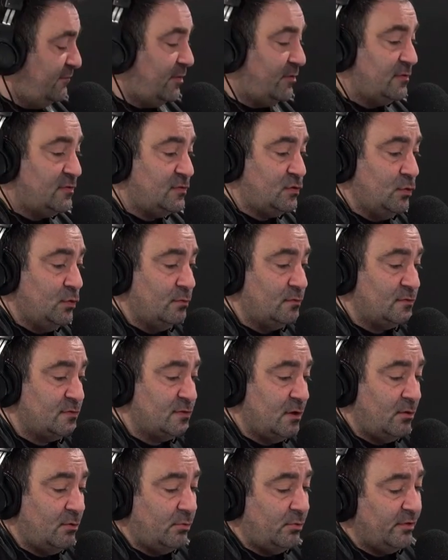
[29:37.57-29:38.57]
very soon.
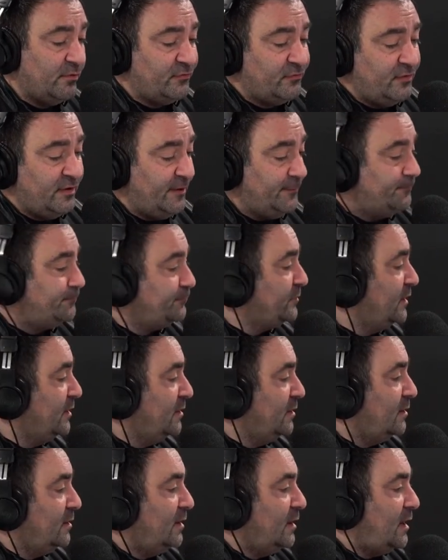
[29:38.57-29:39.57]
So we'll see.
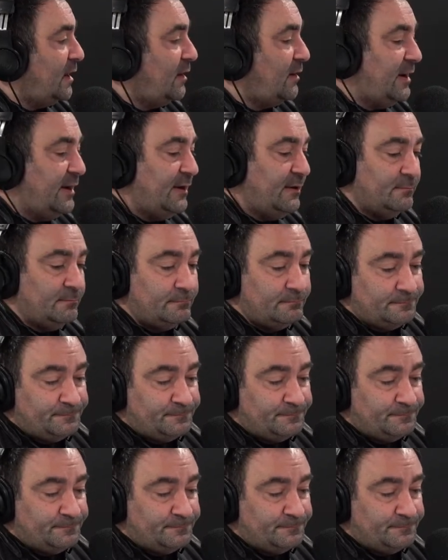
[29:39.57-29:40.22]
All right.